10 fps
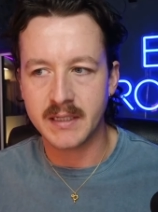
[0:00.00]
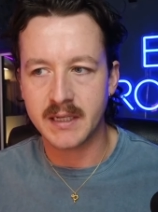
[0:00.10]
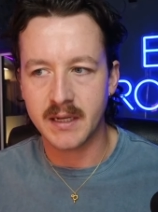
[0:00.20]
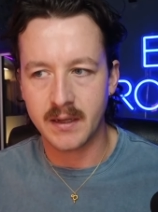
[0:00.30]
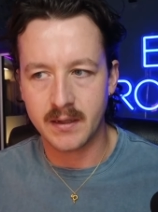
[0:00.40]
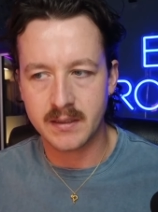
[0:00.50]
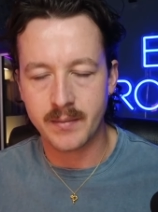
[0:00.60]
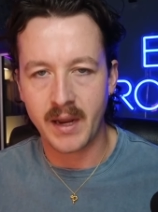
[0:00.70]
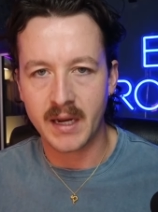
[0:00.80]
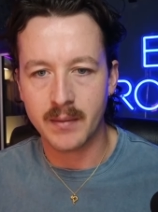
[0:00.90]
to
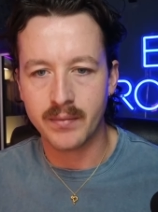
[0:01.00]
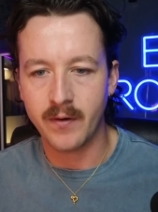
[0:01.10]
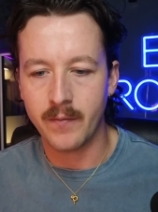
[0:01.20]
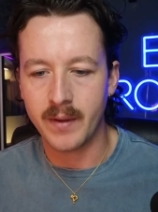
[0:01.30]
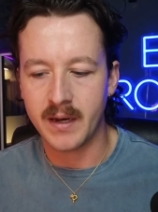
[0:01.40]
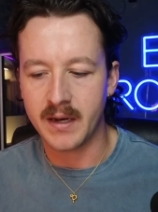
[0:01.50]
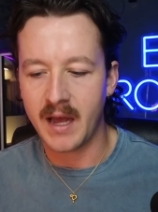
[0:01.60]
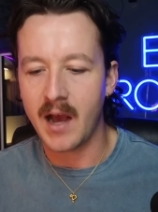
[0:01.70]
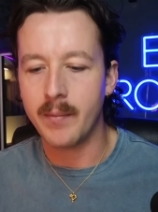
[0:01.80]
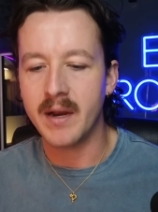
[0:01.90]
make an improvement, and
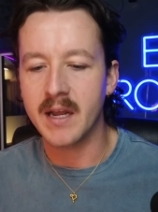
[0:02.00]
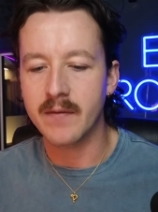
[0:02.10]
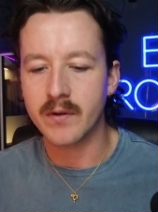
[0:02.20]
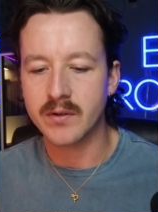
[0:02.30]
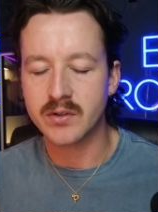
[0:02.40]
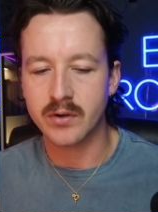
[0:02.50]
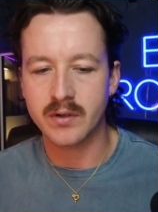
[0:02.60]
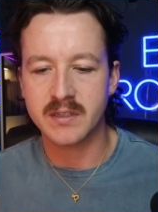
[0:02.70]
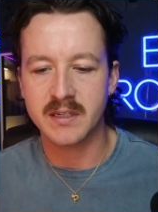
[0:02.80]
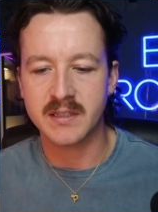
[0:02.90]
how many of those
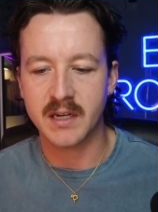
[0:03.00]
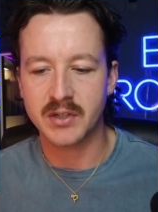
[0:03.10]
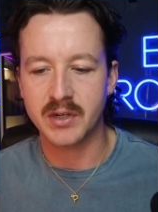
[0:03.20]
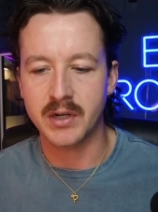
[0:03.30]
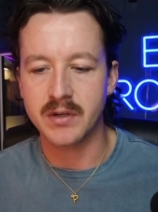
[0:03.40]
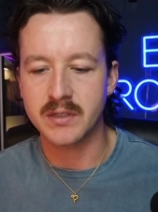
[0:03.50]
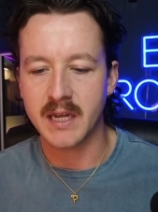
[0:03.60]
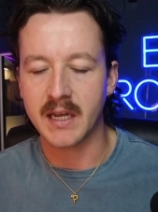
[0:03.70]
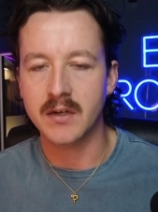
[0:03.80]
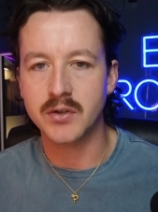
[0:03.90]
strokes in a session are you
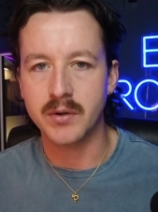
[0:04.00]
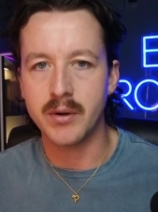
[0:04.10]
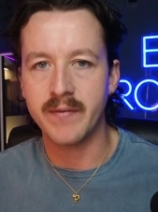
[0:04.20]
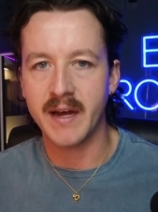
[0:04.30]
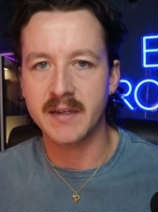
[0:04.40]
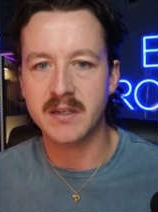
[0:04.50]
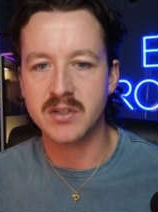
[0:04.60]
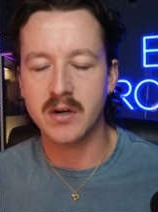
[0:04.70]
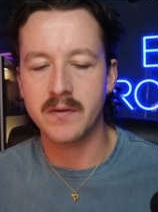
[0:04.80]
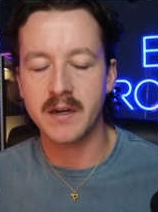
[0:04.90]
taking true advantage
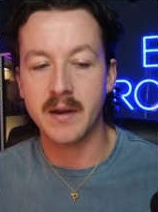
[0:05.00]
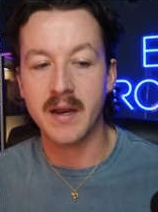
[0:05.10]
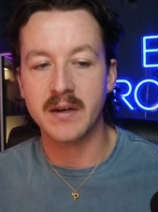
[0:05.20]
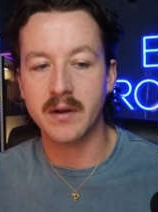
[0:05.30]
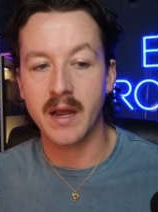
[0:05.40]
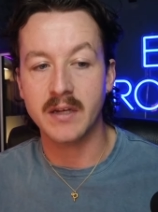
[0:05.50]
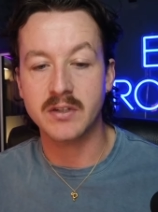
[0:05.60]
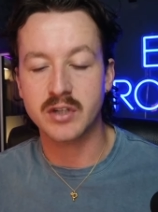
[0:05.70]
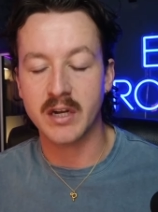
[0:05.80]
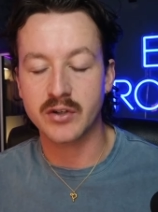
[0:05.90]
of and
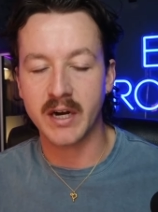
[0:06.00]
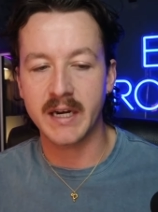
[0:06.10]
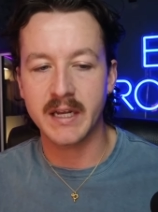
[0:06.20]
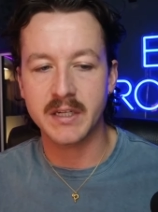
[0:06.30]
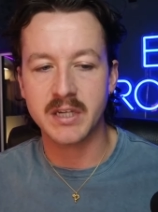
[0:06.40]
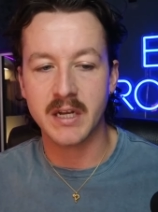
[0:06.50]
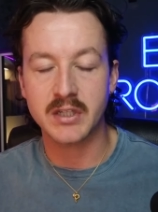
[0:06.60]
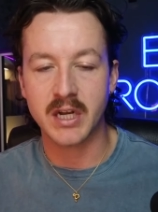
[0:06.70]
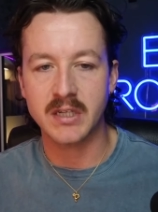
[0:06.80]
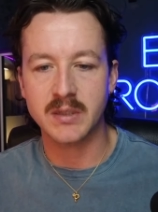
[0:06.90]
trying to
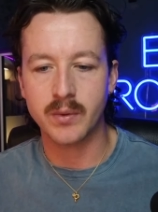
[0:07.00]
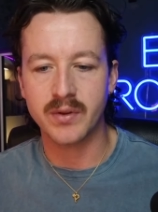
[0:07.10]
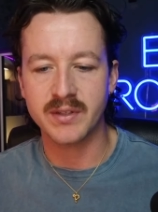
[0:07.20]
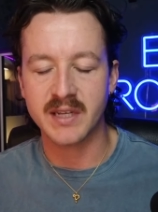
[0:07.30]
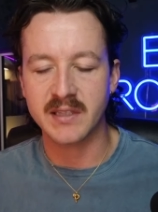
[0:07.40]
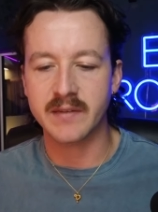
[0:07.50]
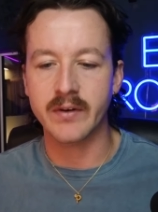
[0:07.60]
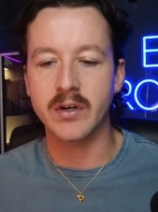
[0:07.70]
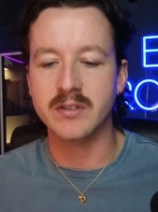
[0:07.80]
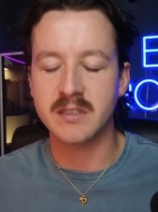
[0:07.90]
change them with a sense of
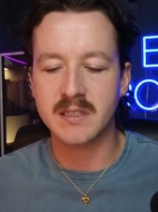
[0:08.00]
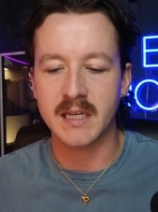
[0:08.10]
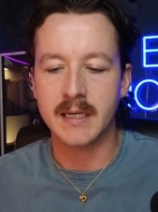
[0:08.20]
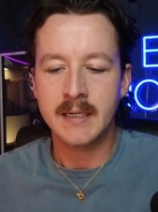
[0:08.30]
urgency.